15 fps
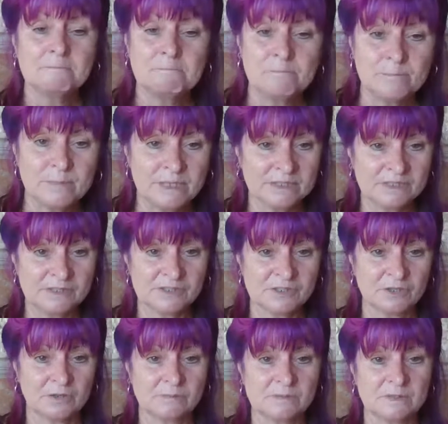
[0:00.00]
many
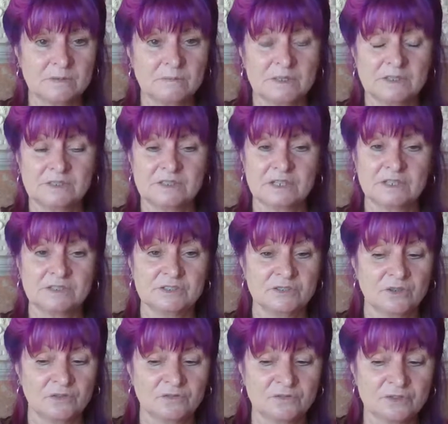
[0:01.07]
times in meditation.
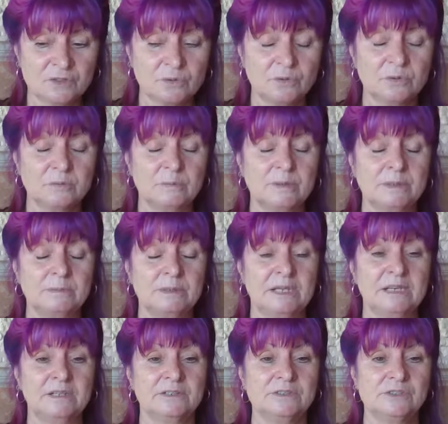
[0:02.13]
I've taught people
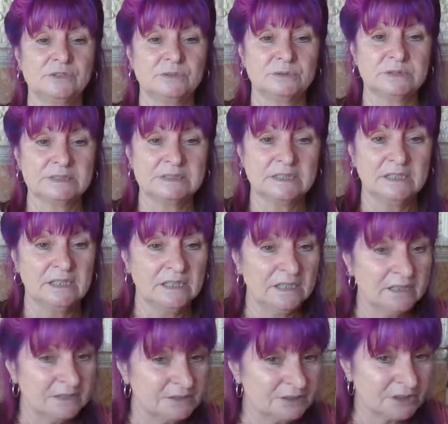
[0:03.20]
how to do it.
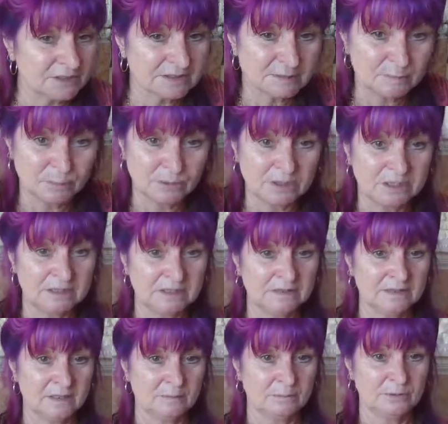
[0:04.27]
Just bring
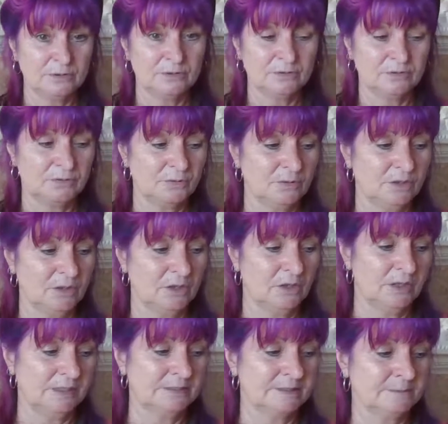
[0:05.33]
in that beautiful
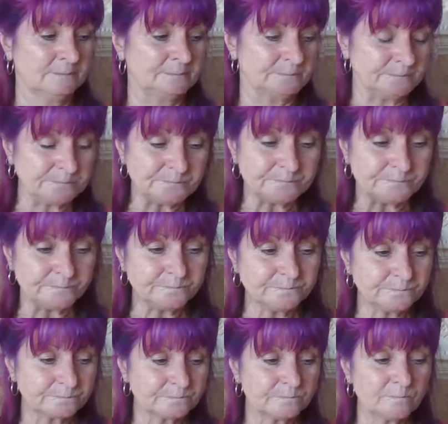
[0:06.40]
light
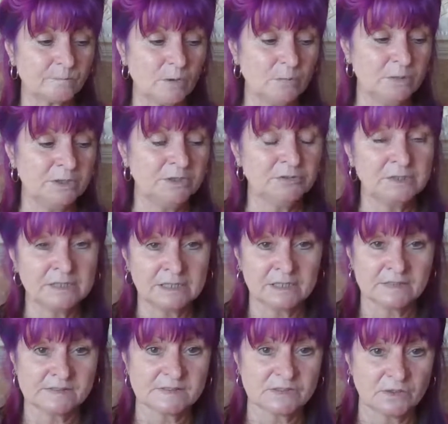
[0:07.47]
when you're in
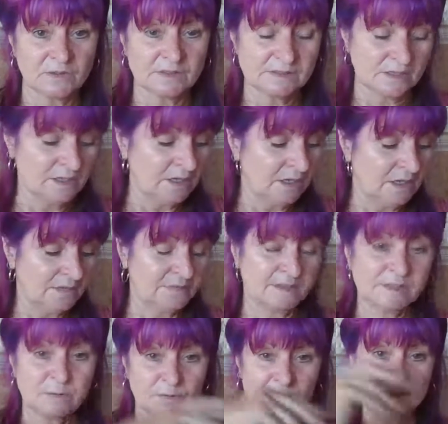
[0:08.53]
chaos. So
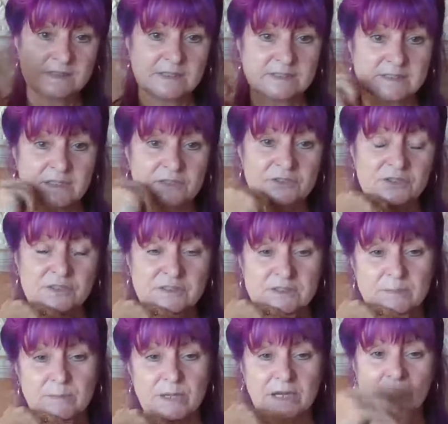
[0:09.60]
that's what this
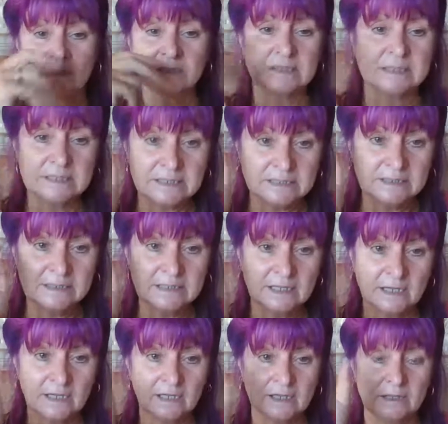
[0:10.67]
ascension's about, cleaning
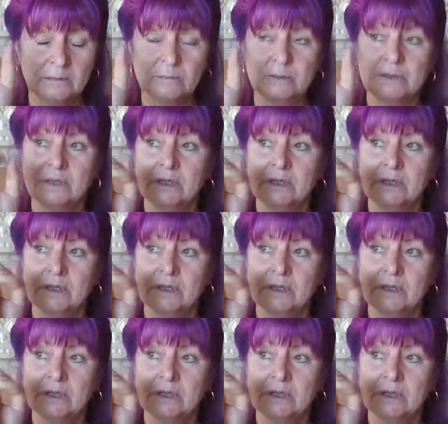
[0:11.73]
up.